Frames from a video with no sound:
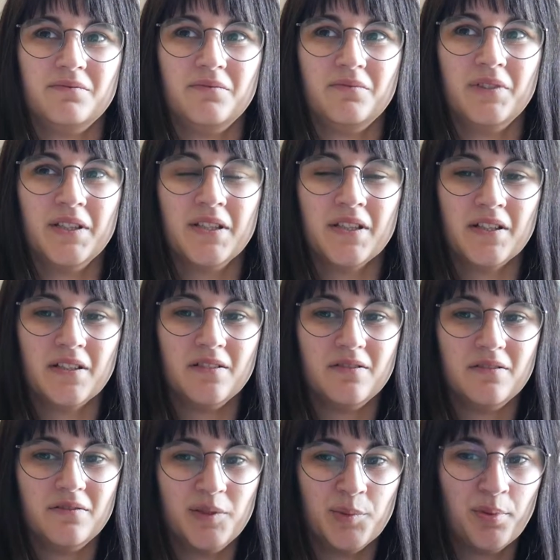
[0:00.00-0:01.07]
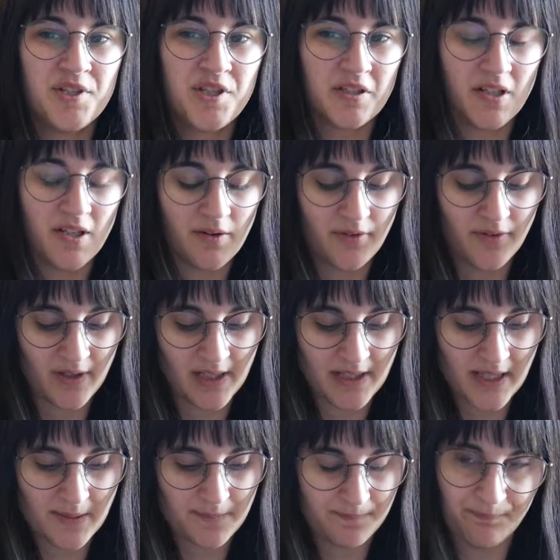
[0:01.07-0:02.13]
with depression and everything like
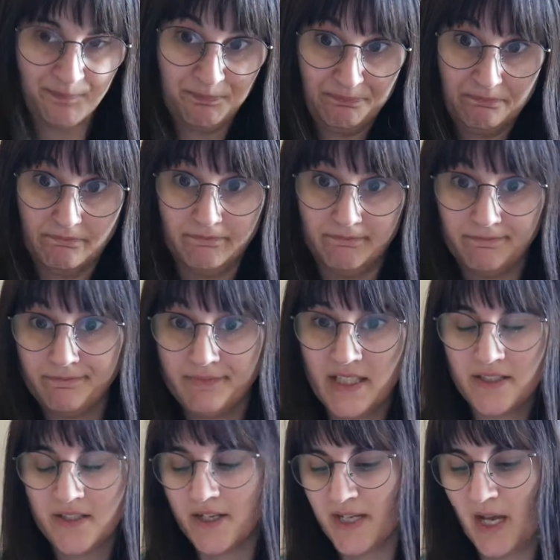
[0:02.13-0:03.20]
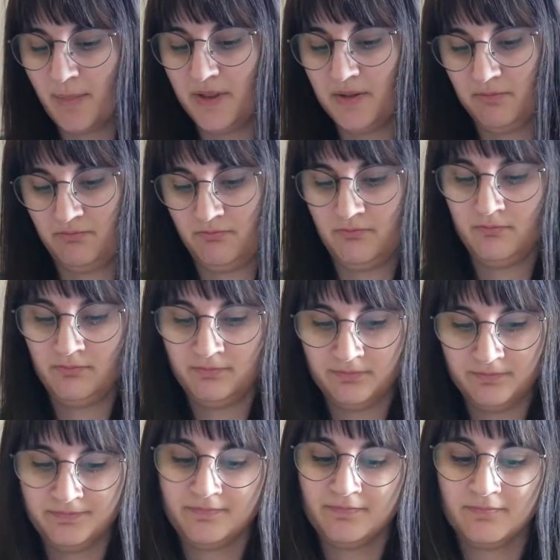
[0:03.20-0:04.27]
that. Did not happen.
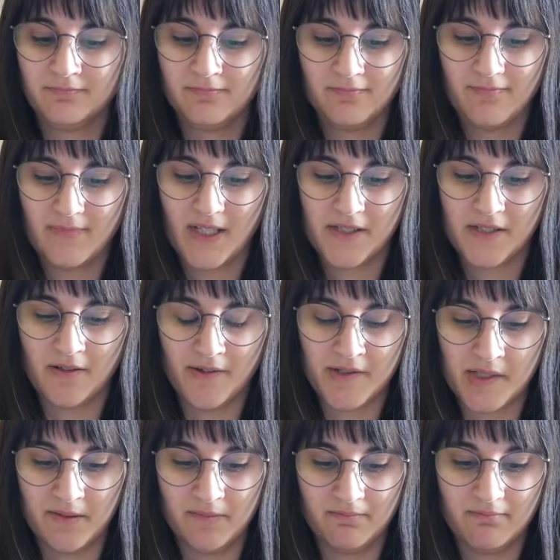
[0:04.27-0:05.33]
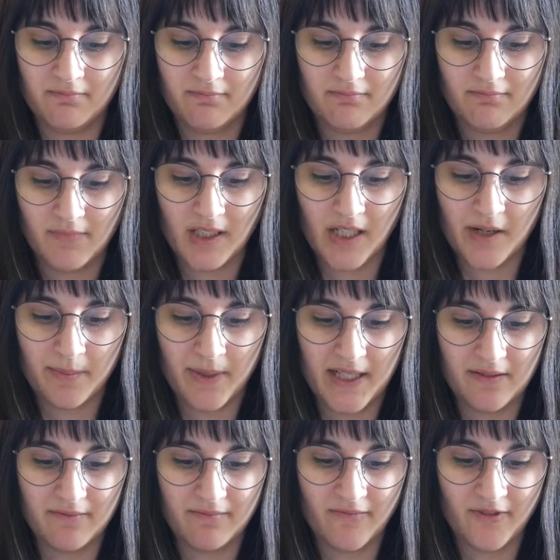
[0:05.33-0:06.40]
So I was in a lot of
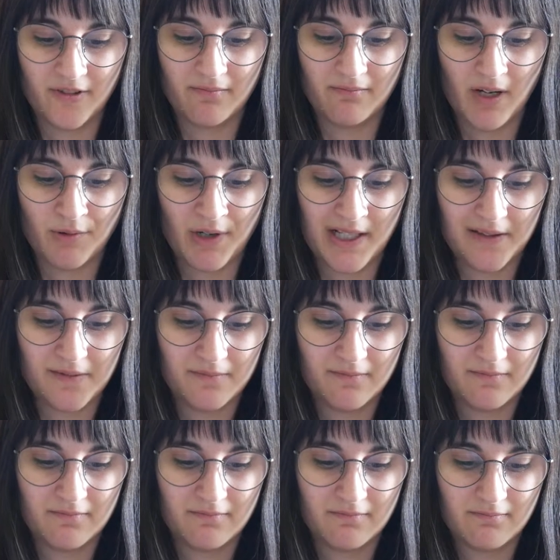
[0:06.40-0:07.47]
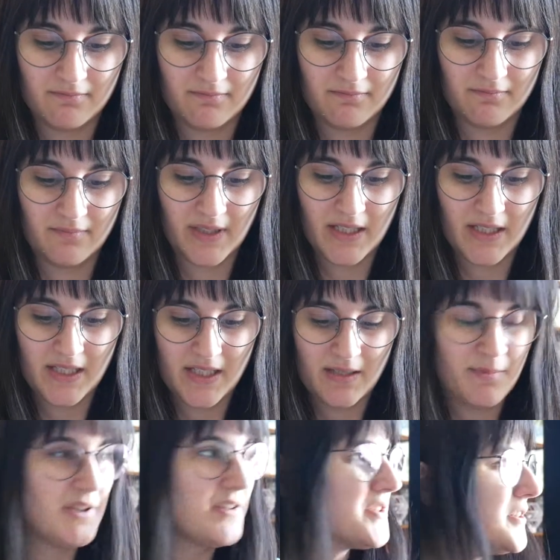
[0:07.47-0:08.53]
pain for a while.
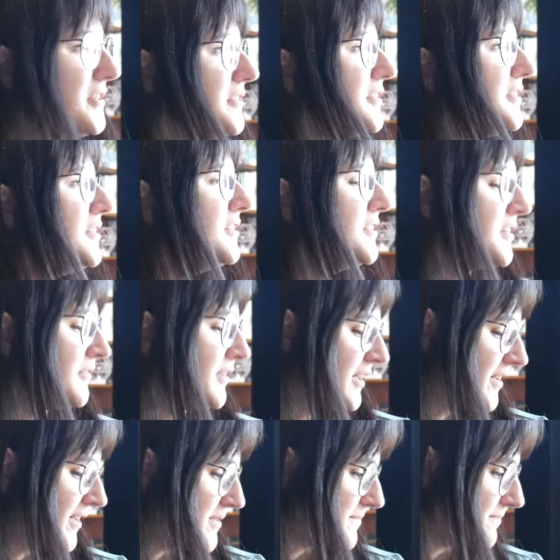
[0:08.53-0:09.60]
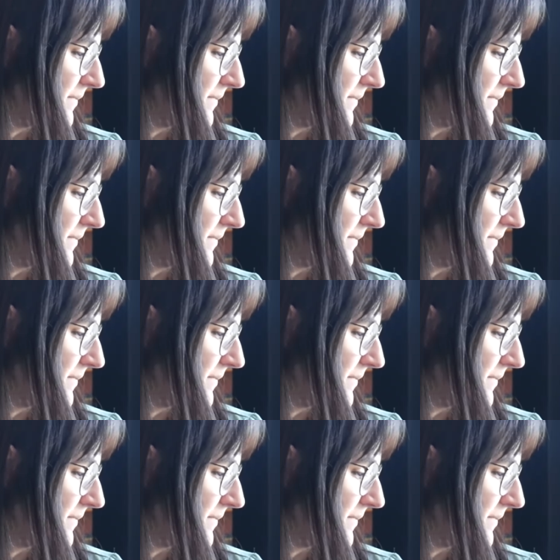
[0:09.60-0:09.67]
But also, you know, I got